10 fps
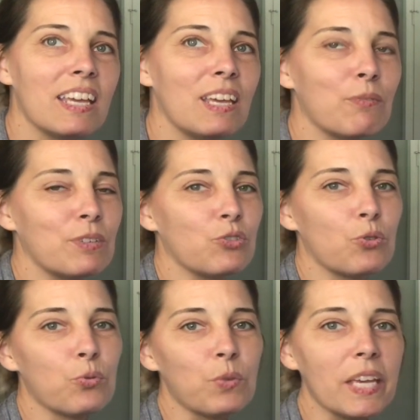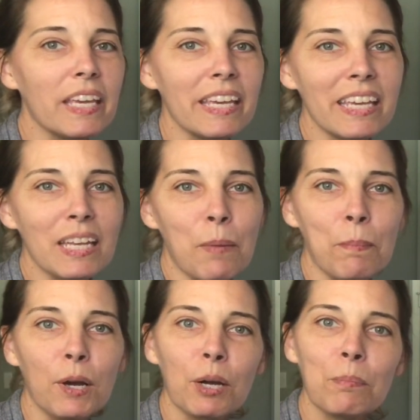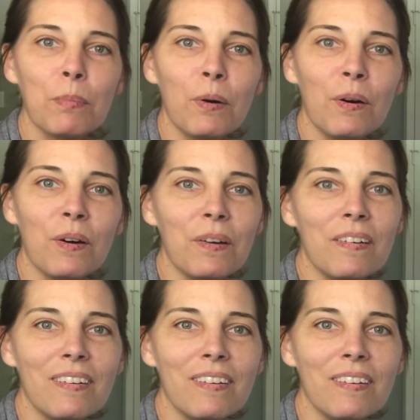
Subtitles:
It was green and purple.